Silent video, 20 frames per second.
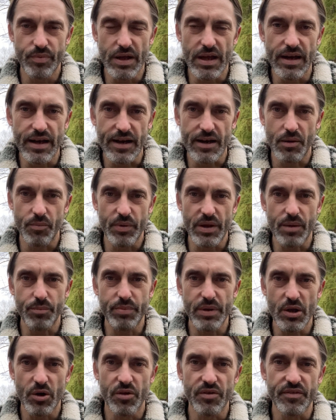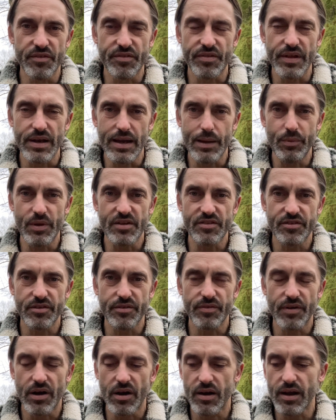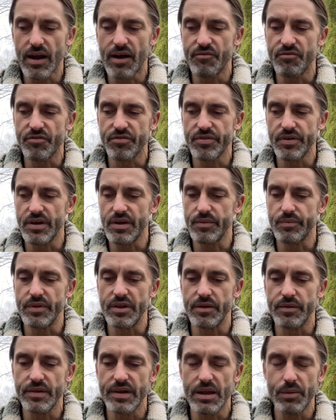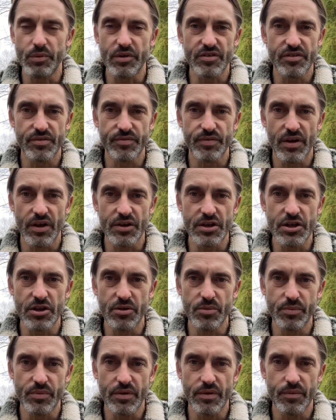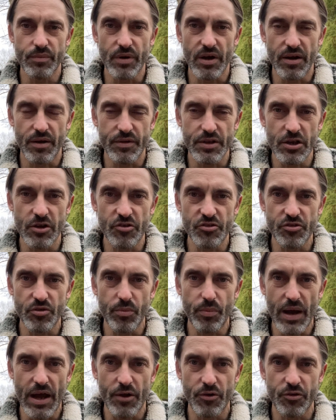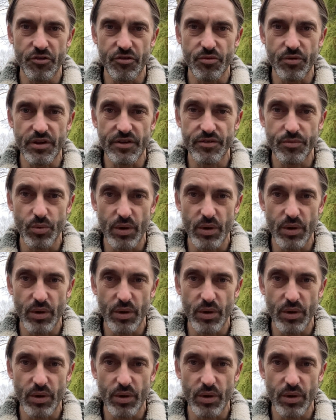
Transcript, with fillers: a little bit beyond the limits of our comfort, the limits of our new, our usual boundaries.